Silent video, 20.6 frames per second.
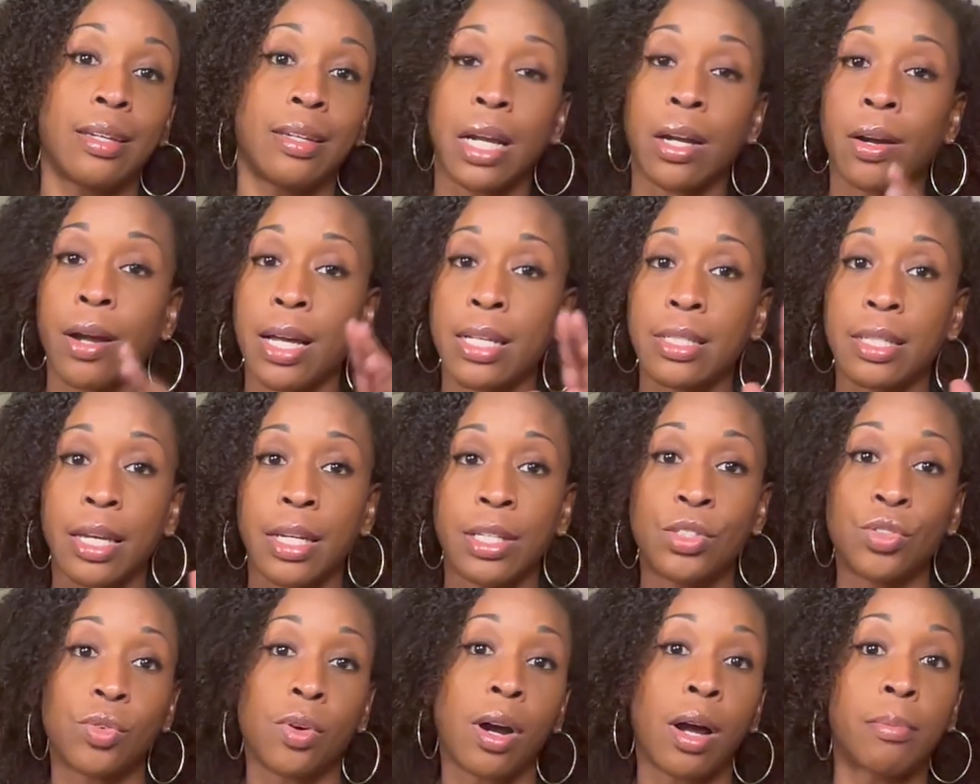Dare I say
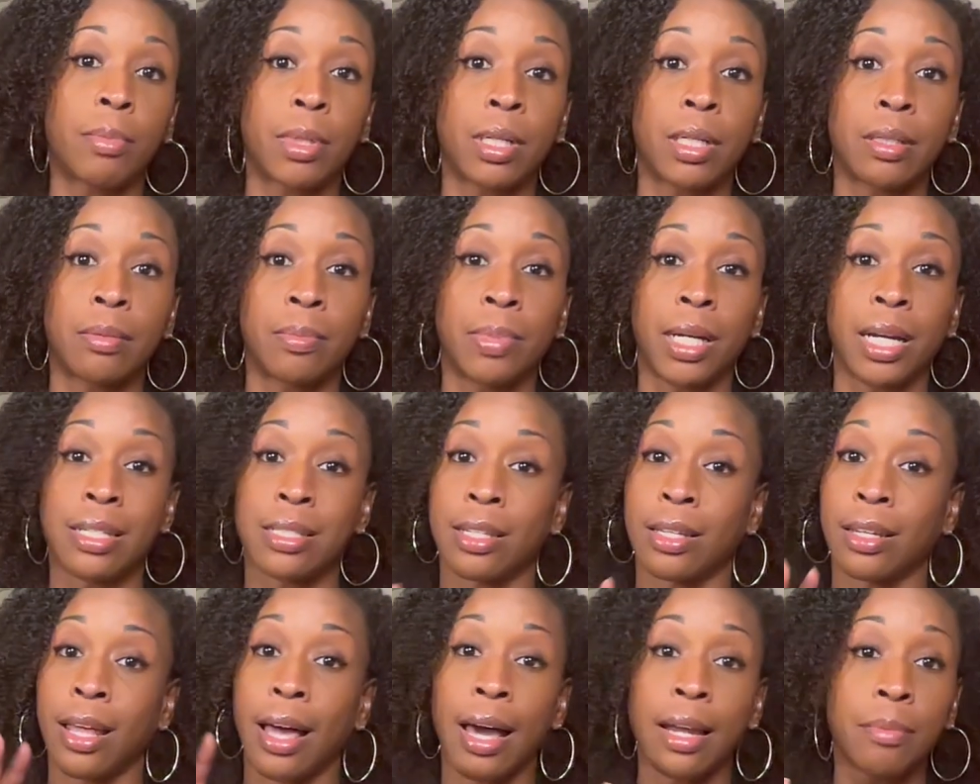drama, because a
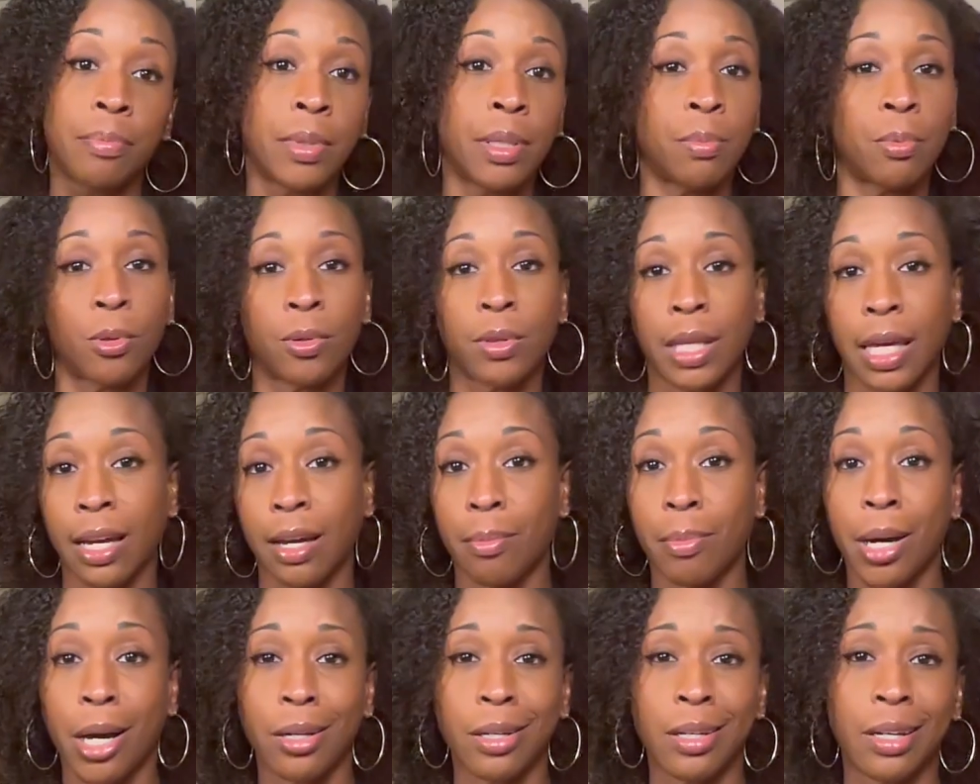lot of people think
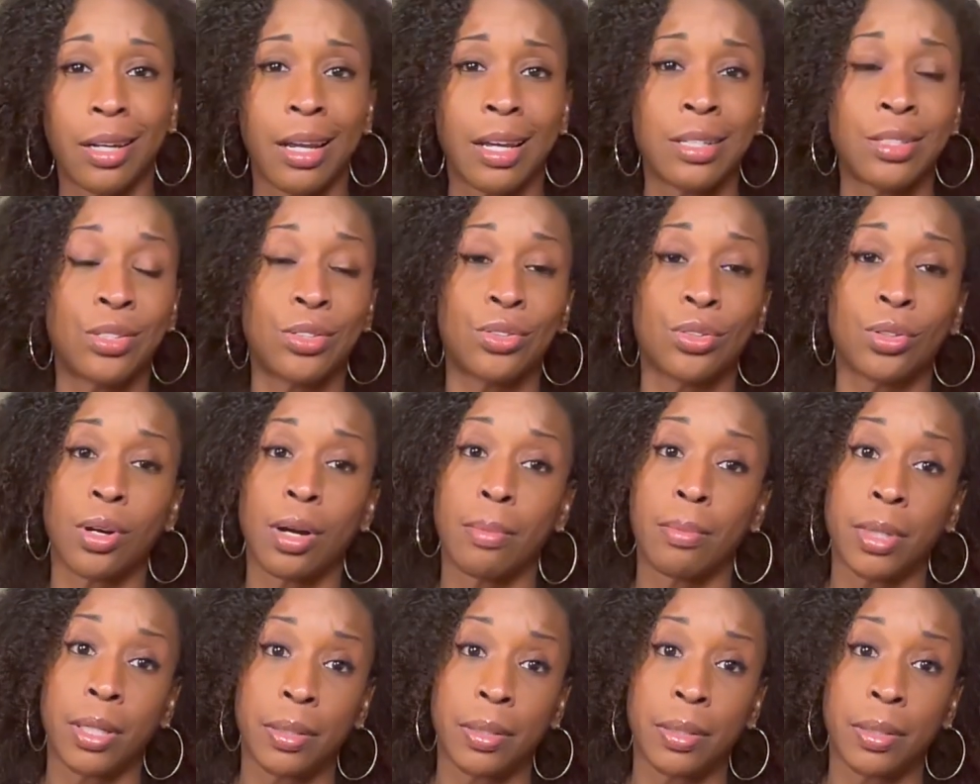about it as drama.